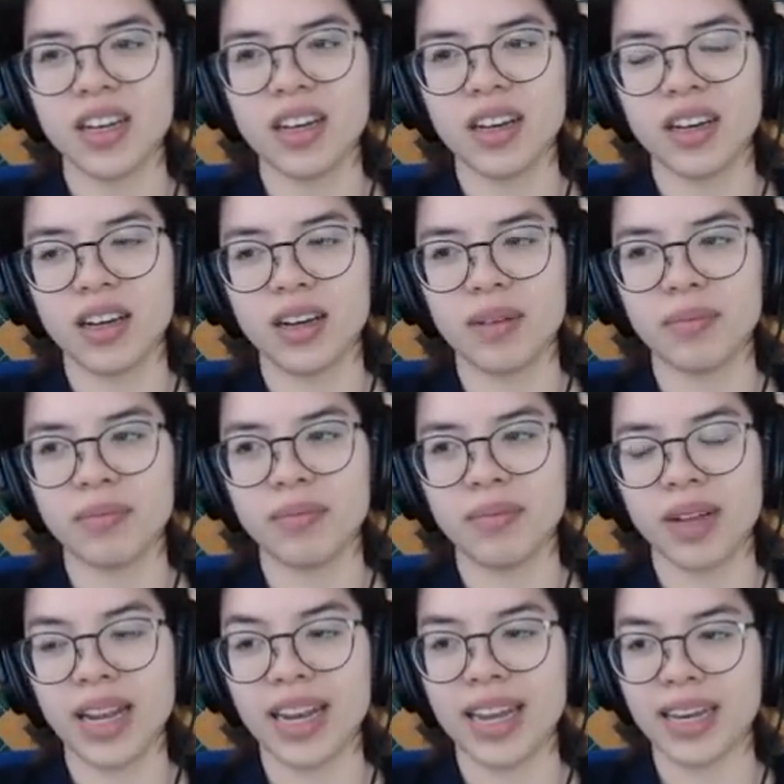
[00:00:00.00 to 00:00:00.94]

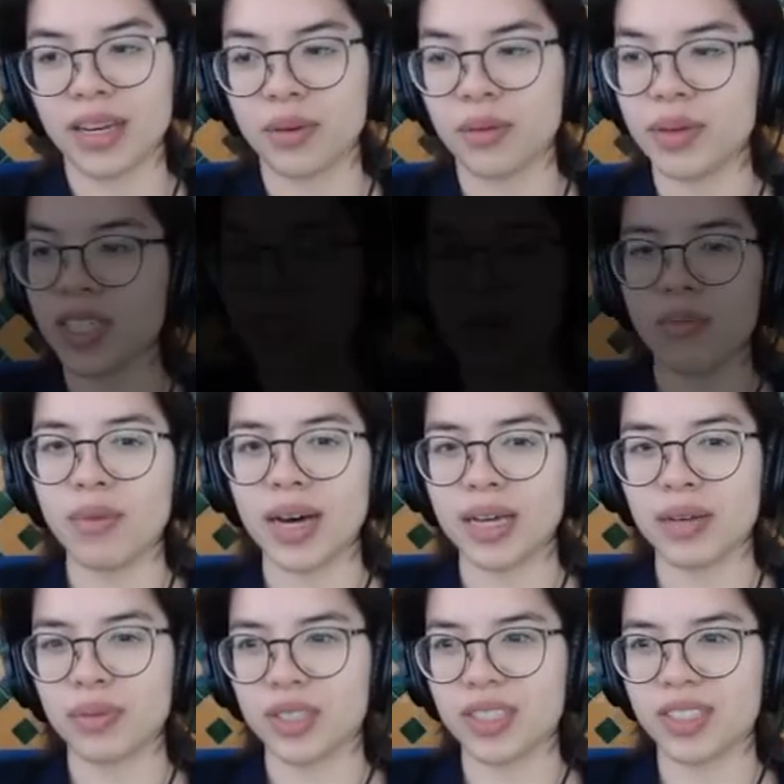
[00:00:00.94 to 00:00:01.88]
a language, why
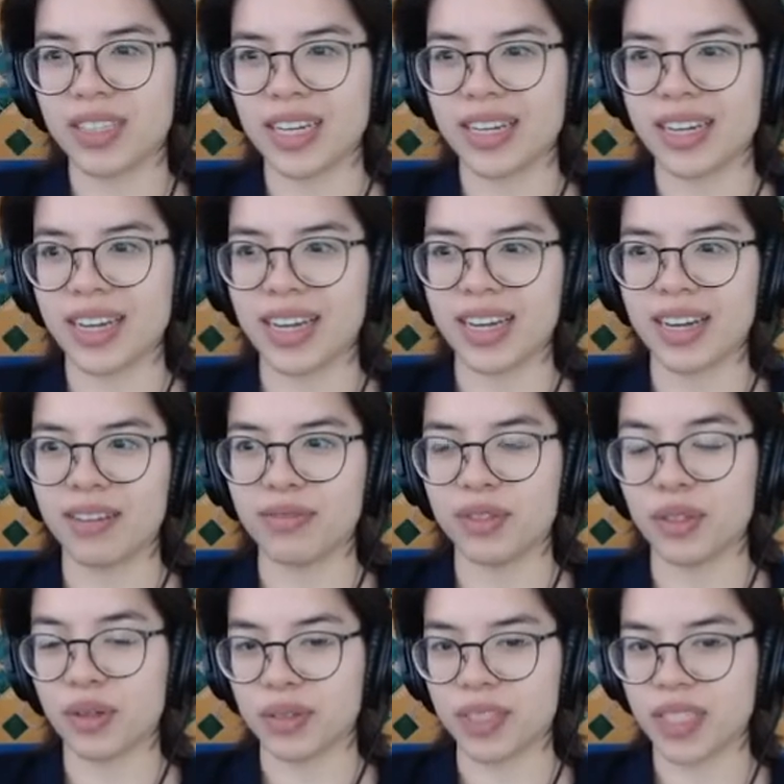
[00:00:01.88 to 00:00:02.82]
would you then have
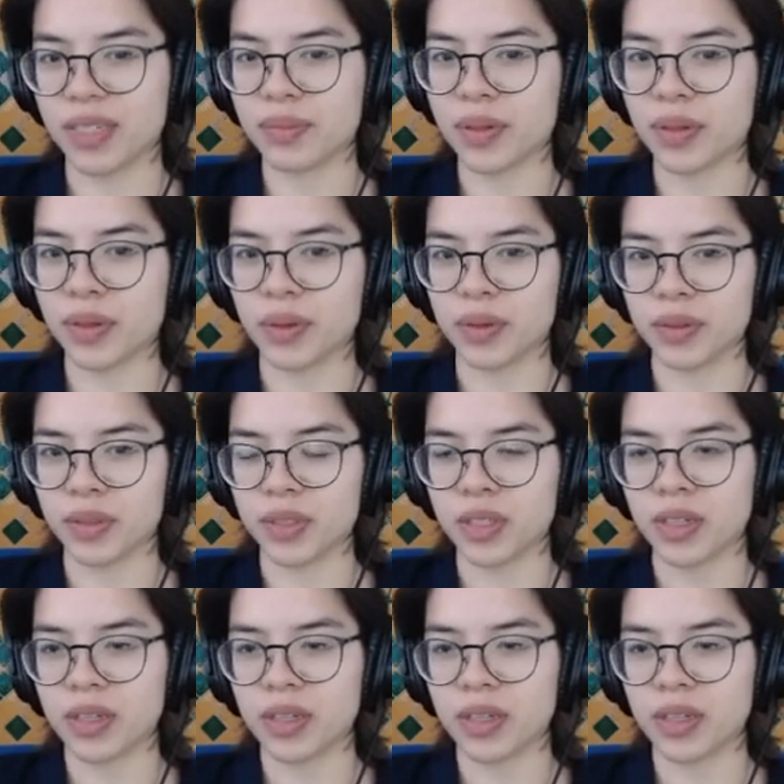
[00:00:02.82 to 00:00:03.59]
neurotypicals